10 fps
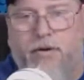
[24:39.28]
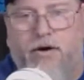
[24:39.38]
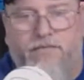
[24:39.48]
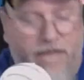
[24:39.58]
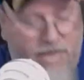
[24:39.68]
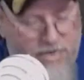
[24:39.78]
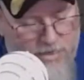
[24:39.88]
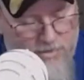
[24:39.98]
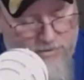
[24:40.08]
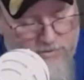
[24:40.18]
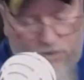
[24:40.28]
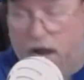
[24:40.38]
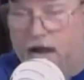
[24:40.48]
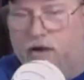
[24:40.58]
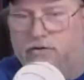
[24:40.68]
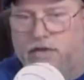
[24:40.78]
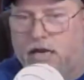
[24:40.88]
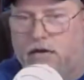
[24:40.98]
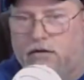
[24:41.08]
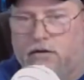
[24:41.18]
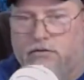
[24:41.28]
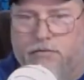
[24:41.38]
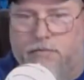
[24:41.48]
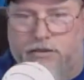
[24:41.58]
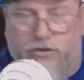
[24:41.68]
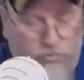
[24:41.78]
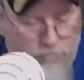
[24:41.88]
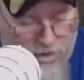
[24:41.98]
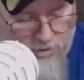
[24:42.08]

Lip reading: that is Ohio State. Those are my two bottom